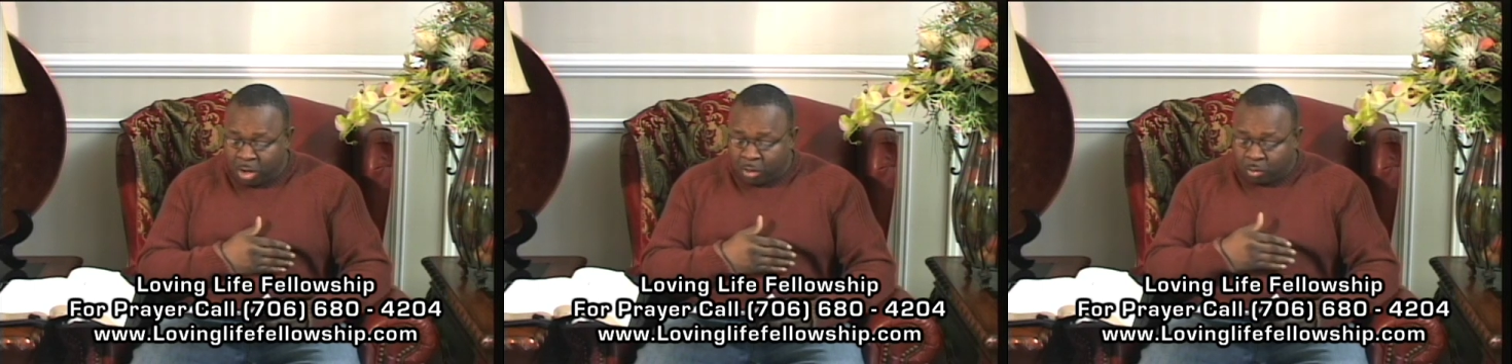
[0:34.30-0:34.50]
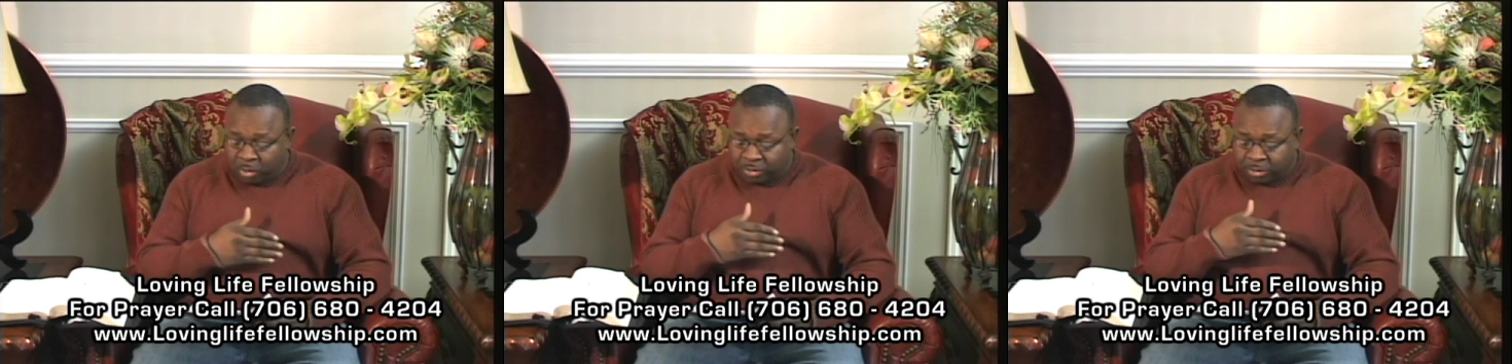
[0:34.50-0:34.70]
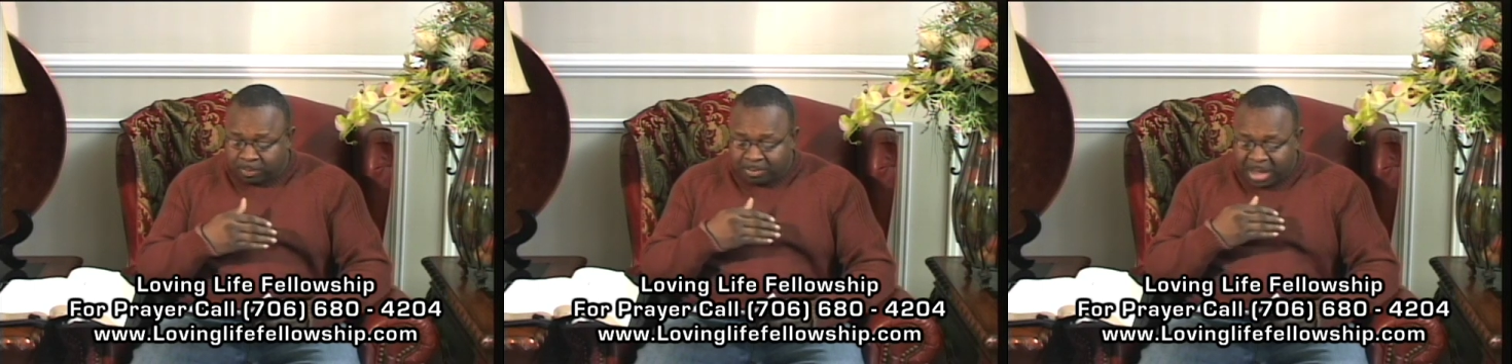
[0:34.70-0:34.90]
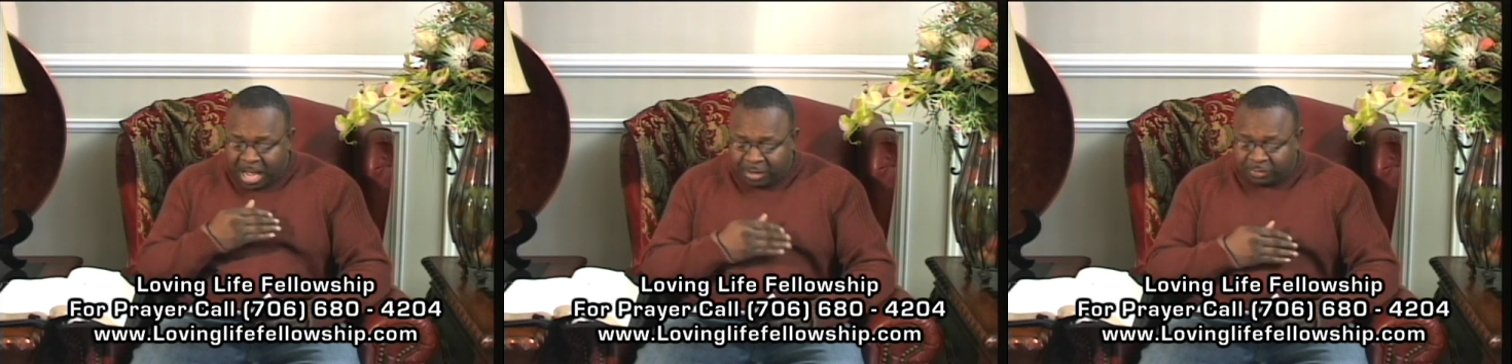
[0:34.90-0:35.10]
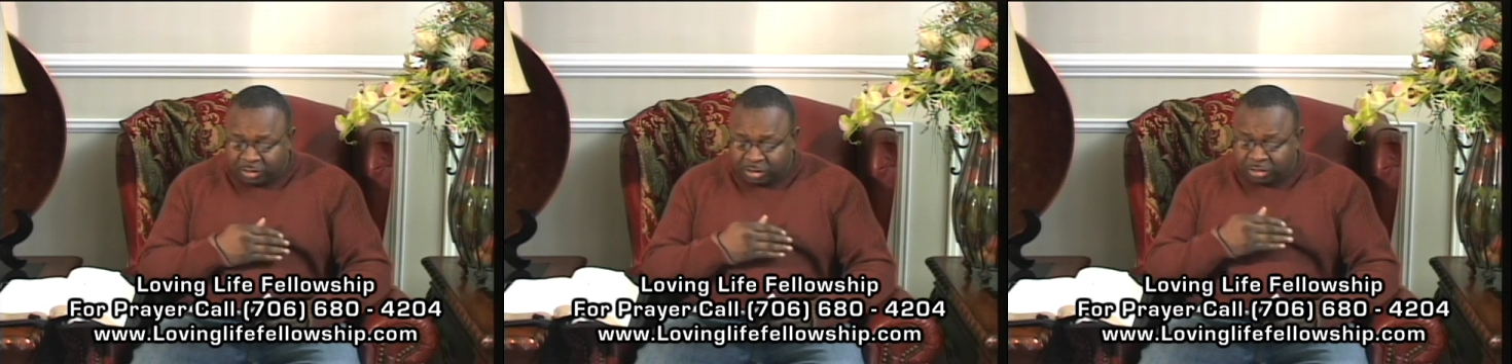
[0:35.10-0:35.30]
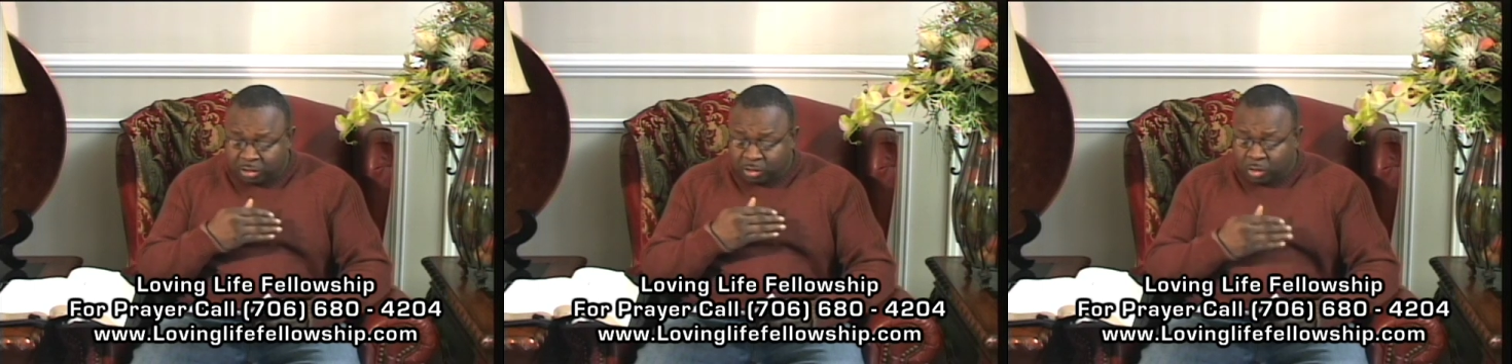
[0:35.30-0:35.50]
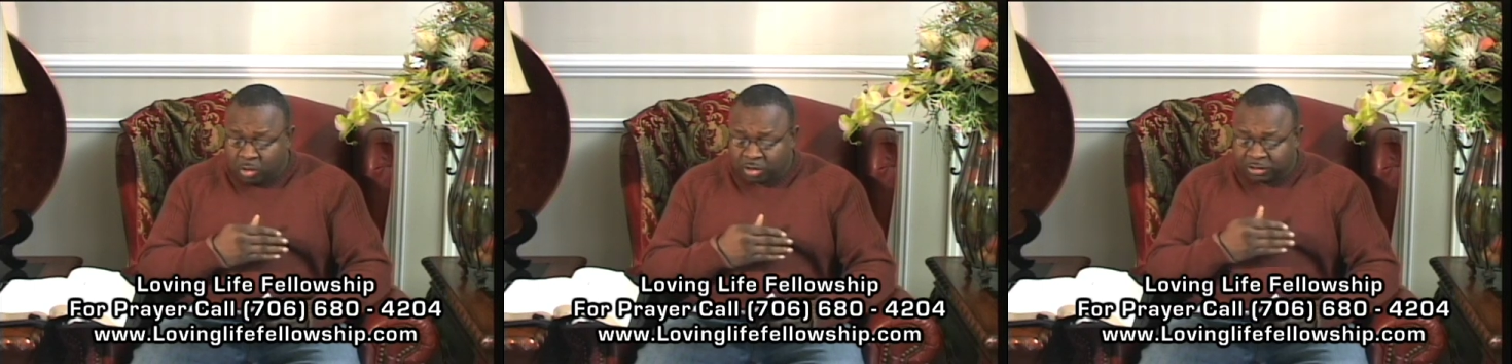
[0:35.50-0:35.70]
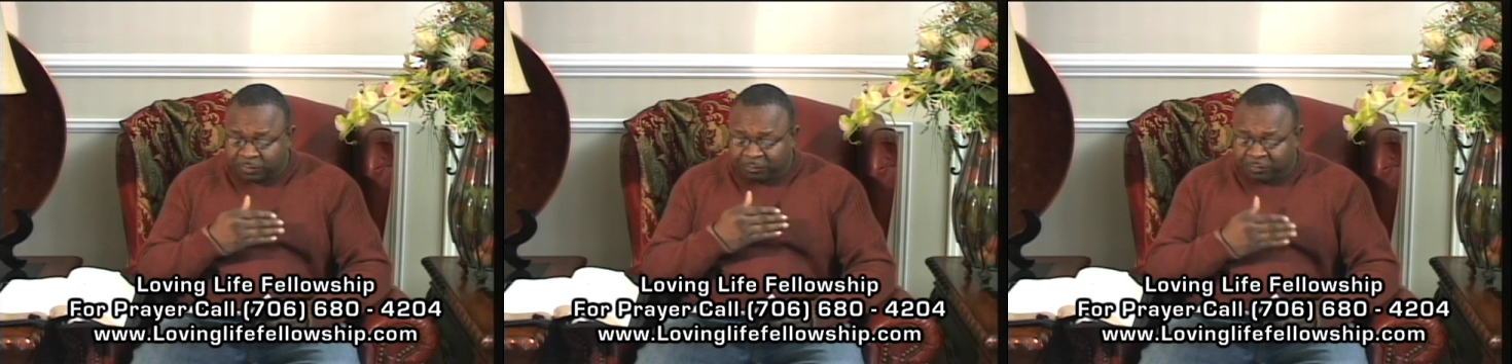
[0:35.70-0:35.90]
When the mouth of the
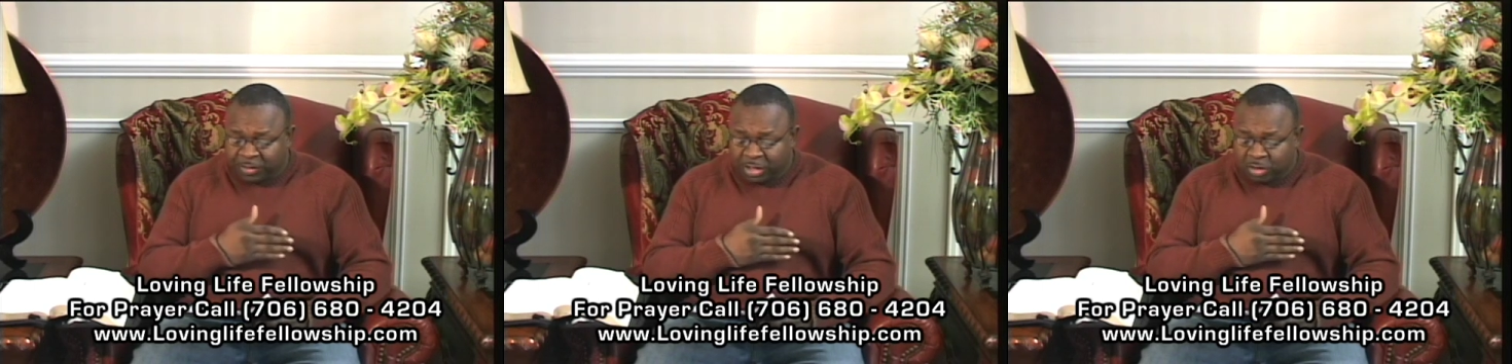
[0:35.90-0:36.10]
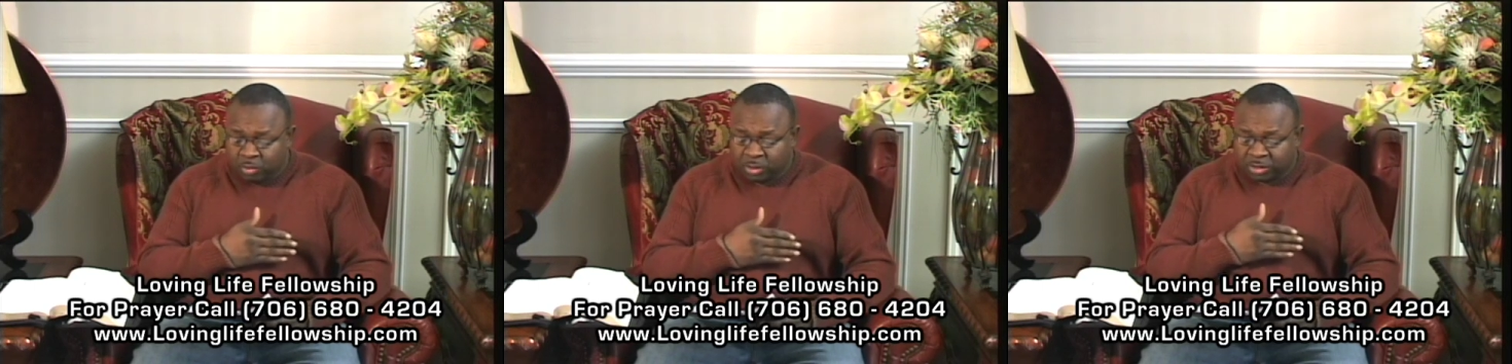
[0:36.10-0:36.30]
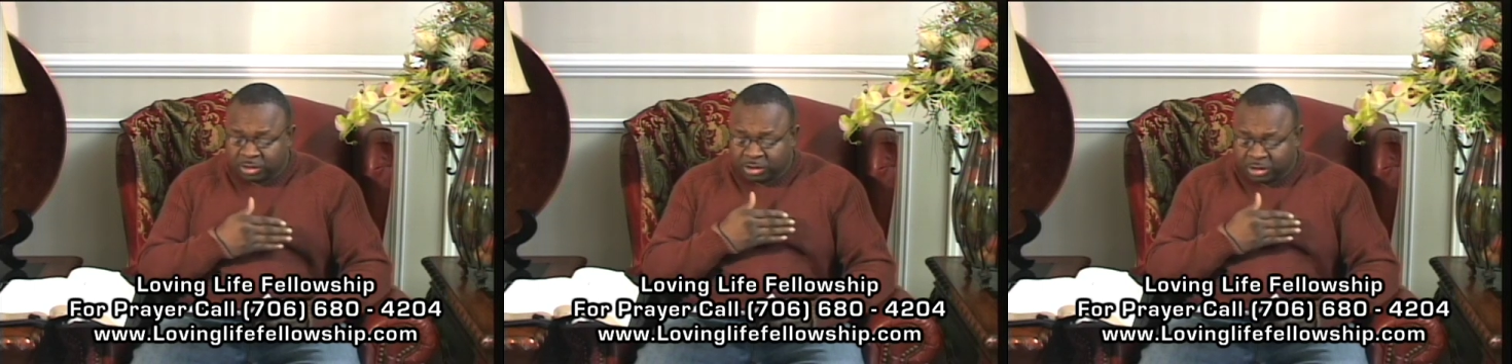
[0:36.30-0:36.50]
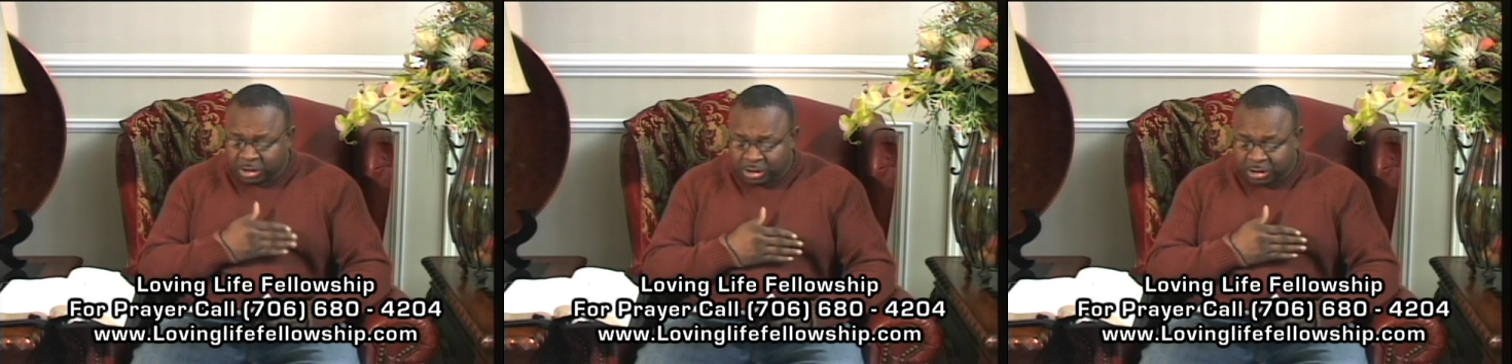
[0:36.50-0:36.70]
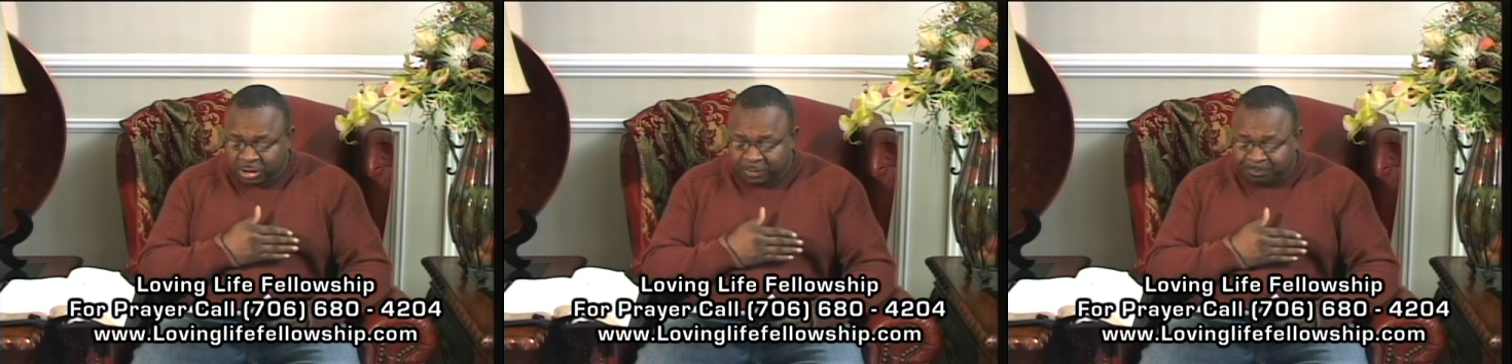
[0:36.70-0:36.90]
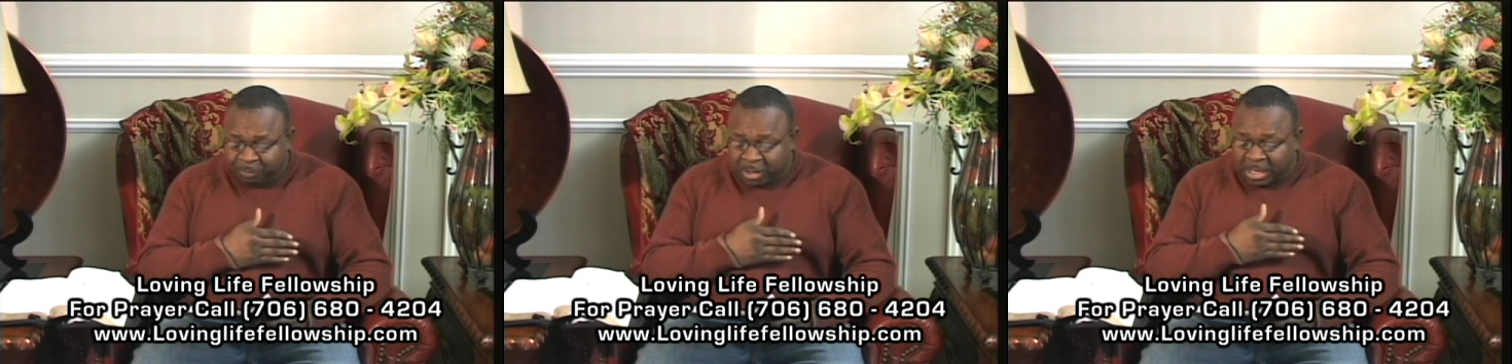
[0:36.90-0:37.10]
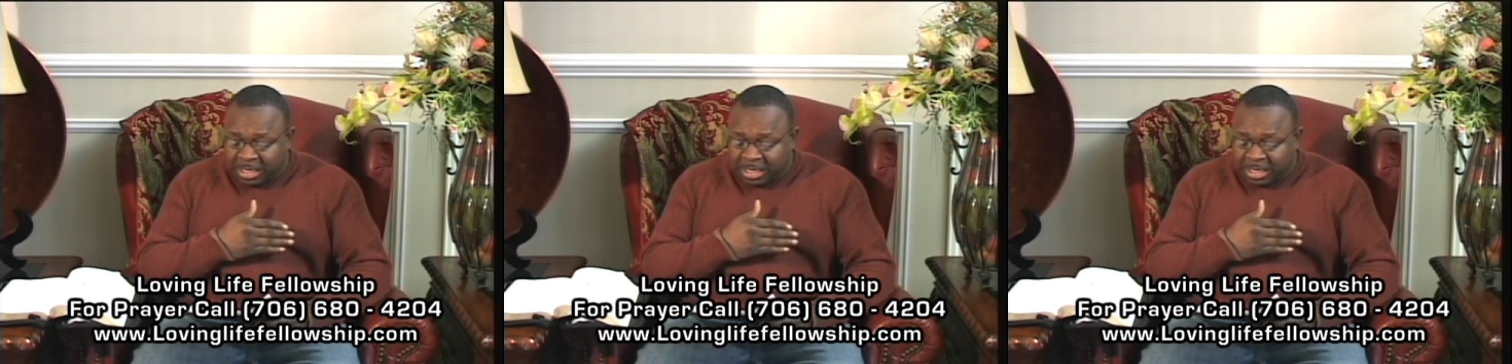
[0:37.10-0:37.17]
Lord is filled with good,